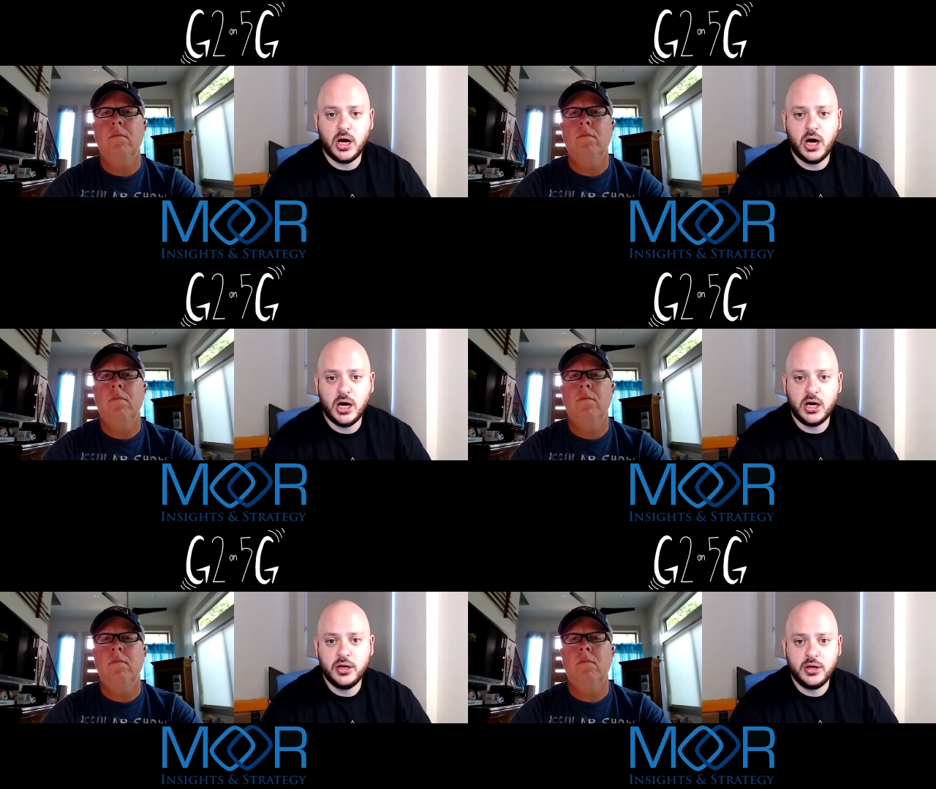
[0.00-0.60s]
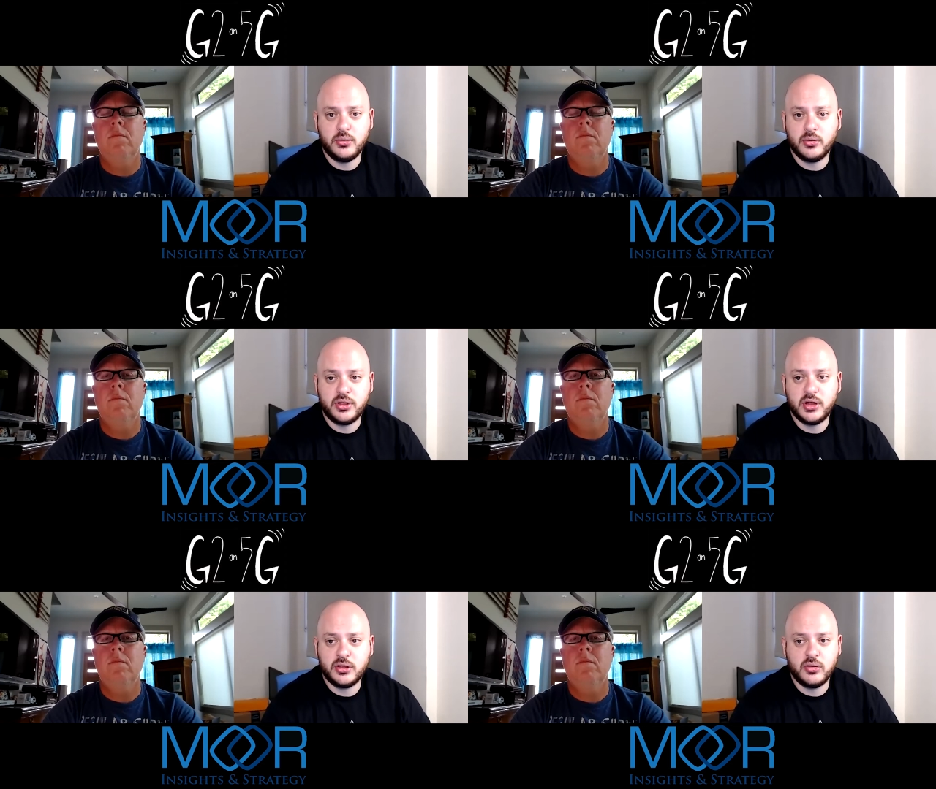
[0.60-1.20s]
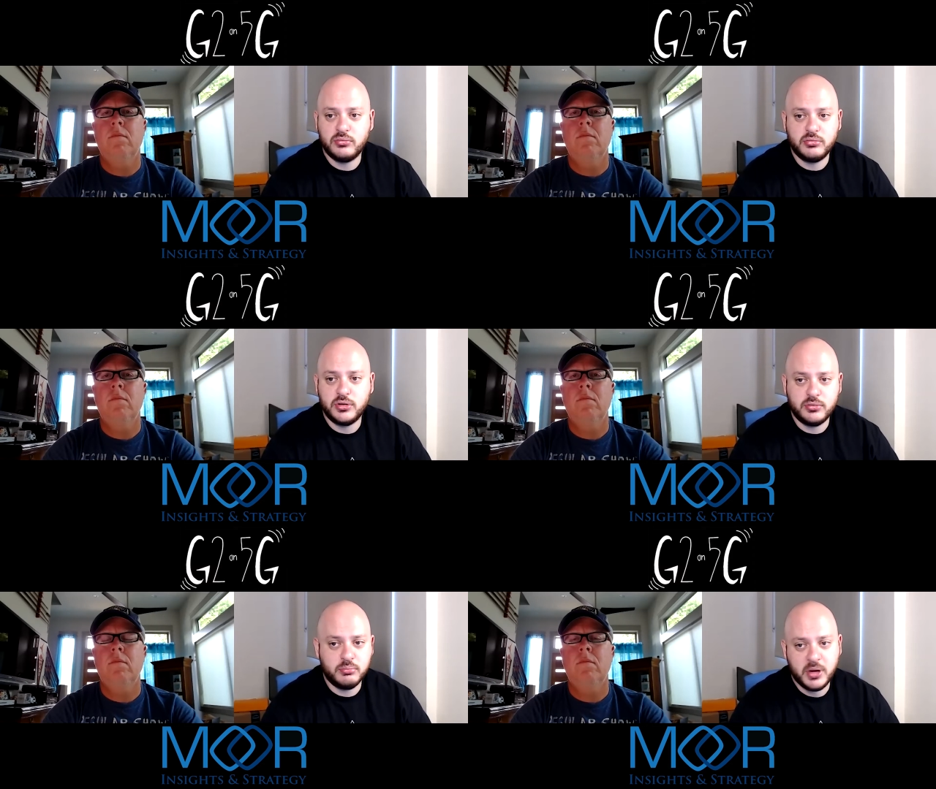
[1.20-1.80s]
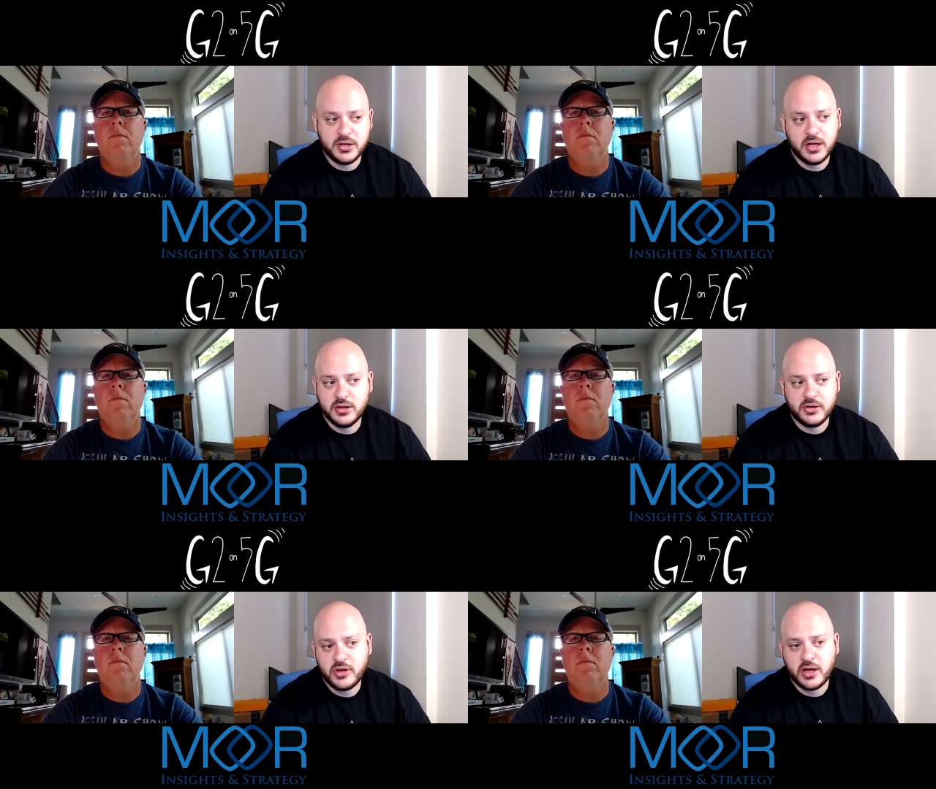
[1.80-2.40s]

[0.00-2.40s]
Speaker 1: uh, you know, the, th- the maintain the